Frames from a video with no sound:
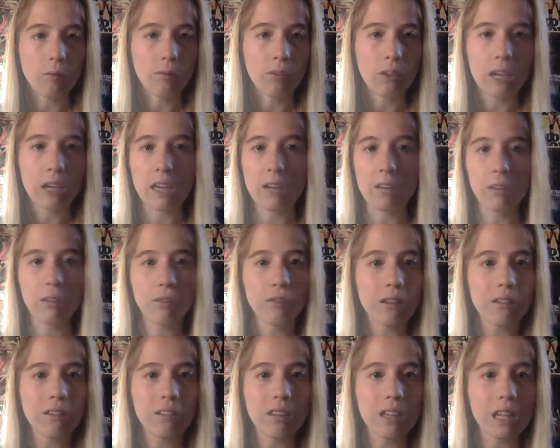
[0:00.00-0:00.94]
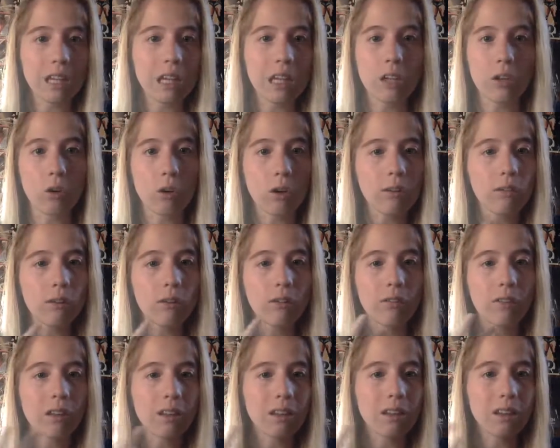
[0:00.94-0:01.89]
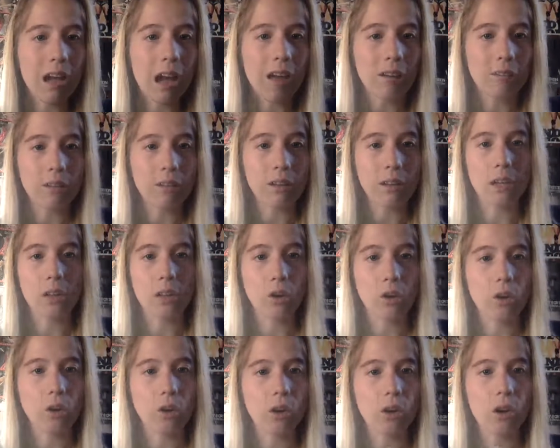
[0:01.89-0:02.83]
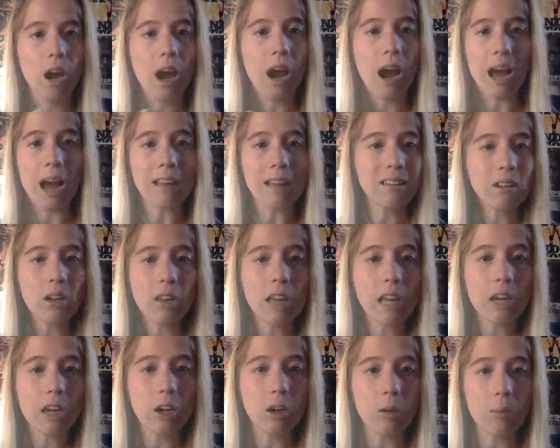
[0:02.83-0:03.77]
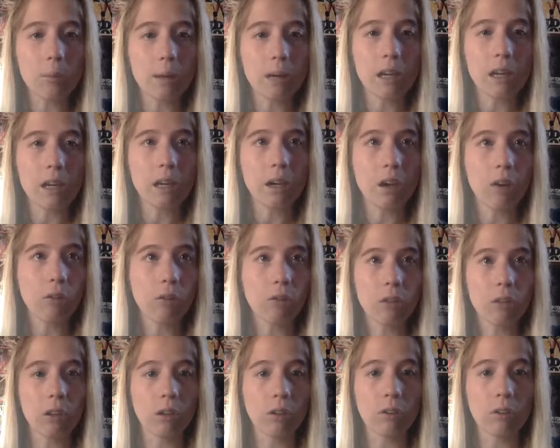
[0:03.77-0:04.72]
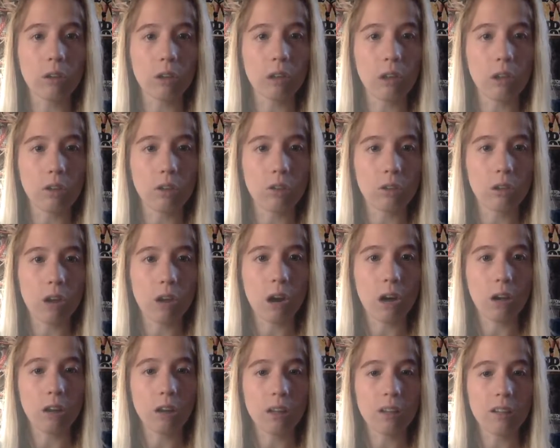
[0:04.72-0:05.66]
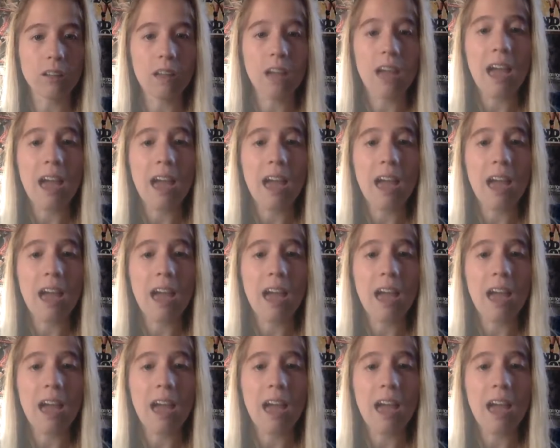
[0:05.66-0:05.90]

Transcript: Like if it's Dean or even if it's Kevin, or I still think it'll be really, really good regardless.